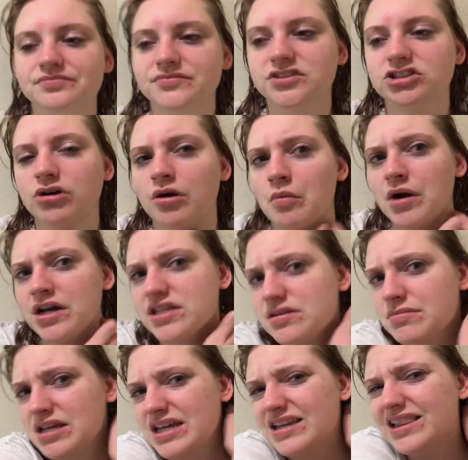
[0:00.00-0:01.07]
so I wanted
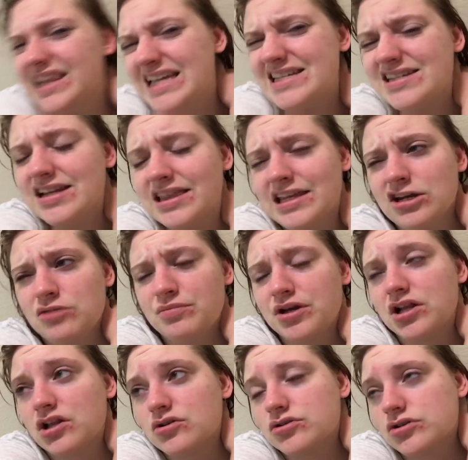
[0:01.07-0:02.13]
something at least a little bit
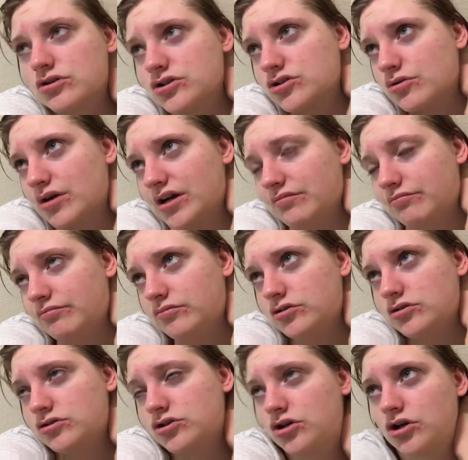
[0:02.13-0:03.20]
closer, so I
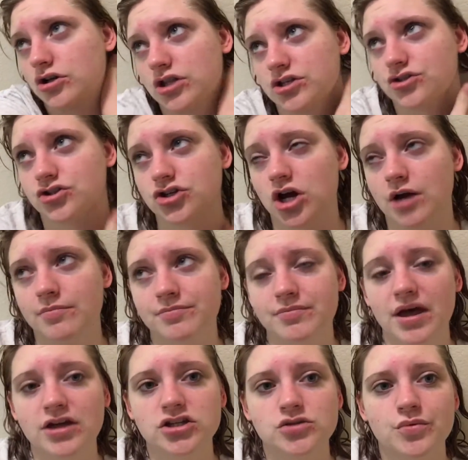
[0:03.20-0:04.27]
took this job
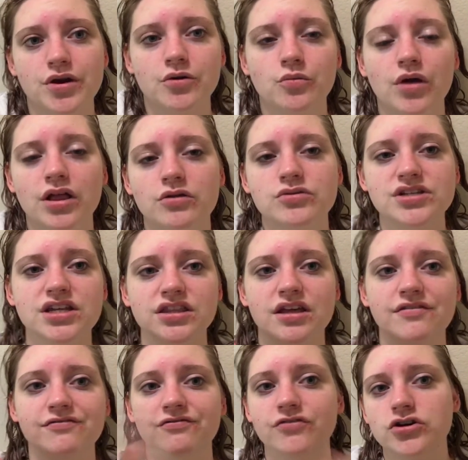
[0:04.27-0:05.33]
elsewhere. While I was at
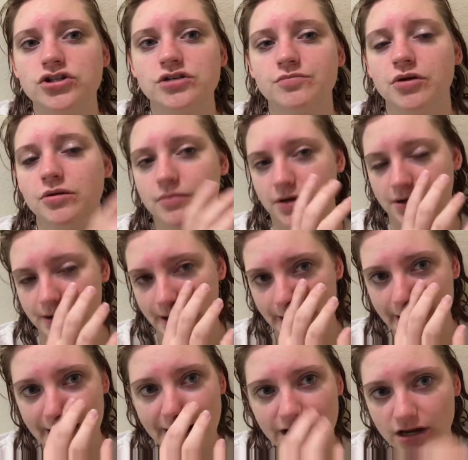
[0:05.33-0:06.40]
that first apartment
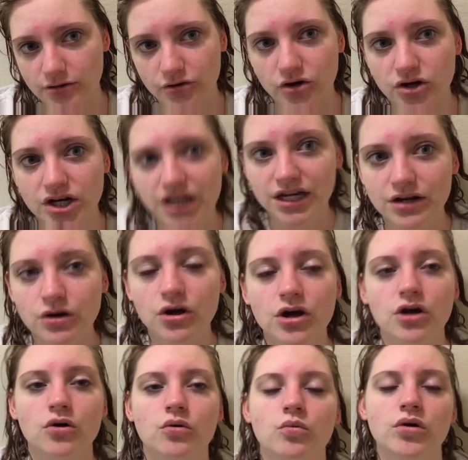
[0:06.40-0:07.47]
community,
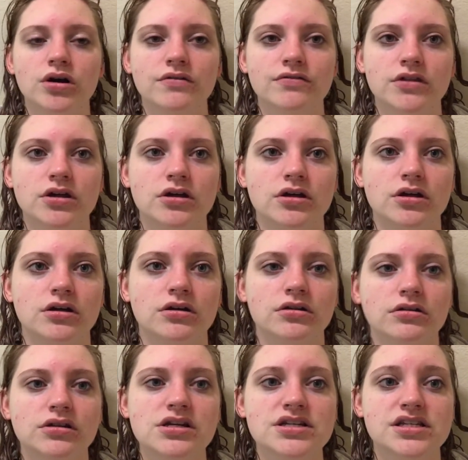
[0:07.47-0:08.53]
one of the
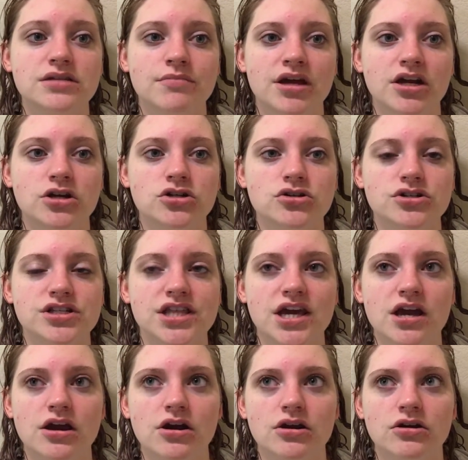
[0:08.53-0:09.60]
leasing managers
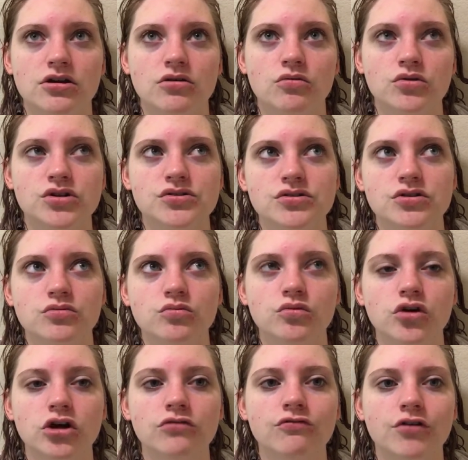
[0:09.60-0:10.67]
there was
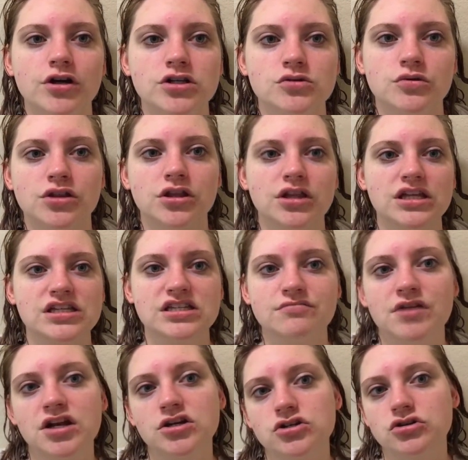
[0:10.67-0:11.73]
good friends with the leasing
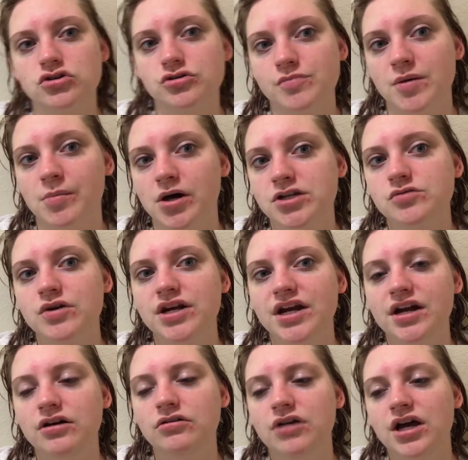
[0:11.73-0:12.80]
manager who's my boss right
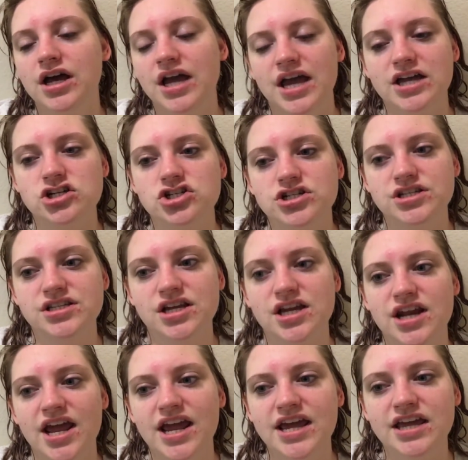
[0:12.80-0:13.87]
now, and she
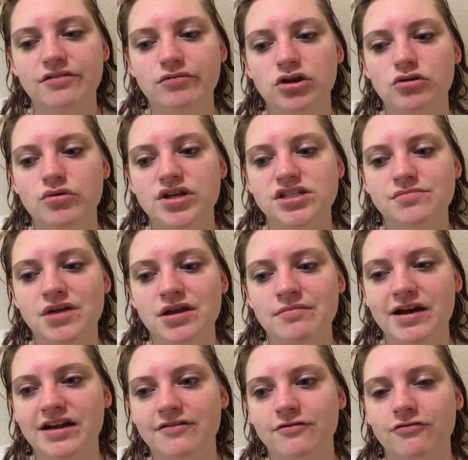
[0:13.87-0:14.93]
said, hey, give me your resume.
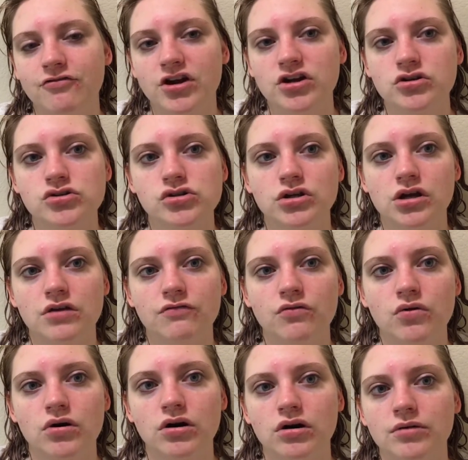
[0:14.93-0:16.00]
I have a friend who's looking
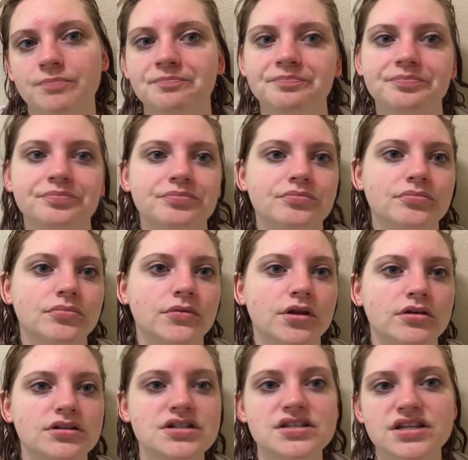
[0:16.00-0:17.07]
for
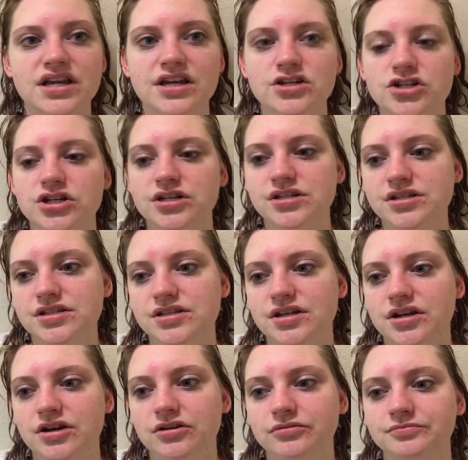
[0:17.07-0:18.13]
leasing agents,
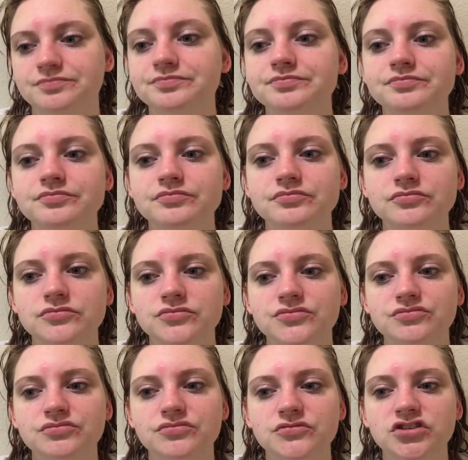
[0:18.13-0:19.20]

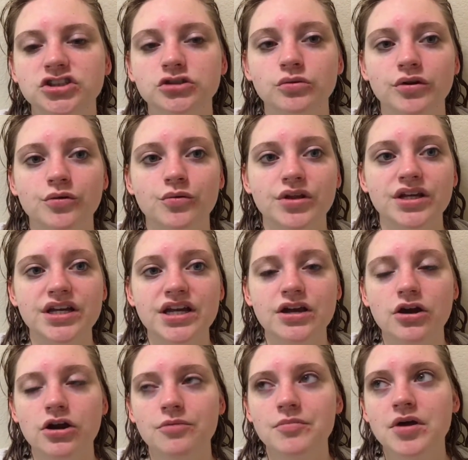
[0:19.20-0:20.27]
she's really, really
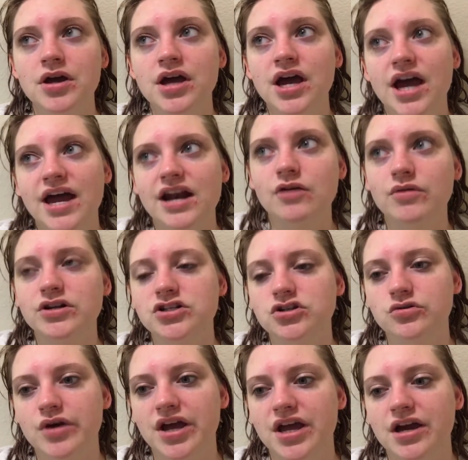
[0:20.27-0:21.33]
eager. And I went
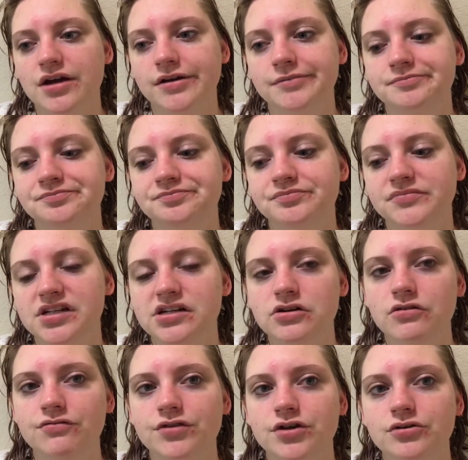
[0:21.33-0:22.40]
to a
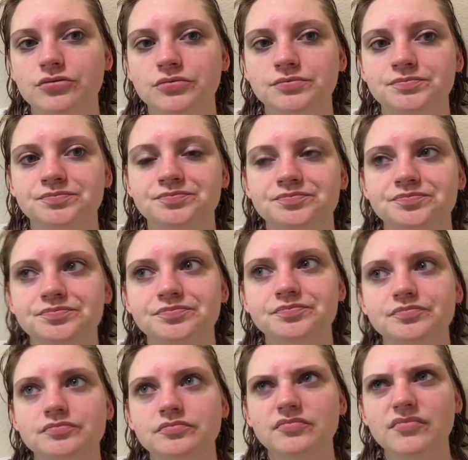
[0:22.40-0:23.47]
interview
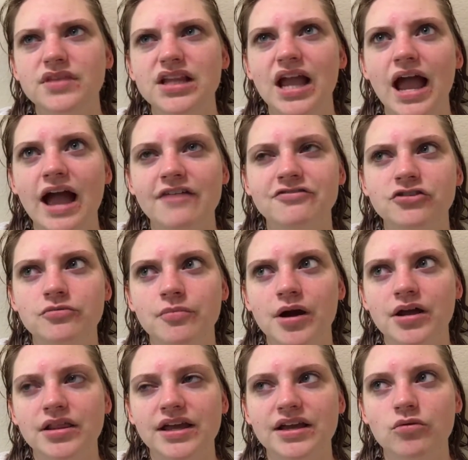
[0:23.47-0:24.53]
after
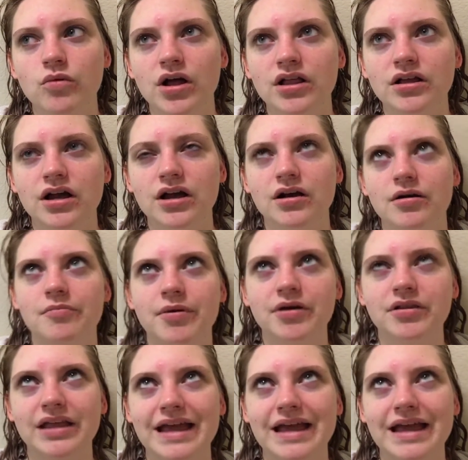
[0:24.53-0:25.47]
my, like, well, about,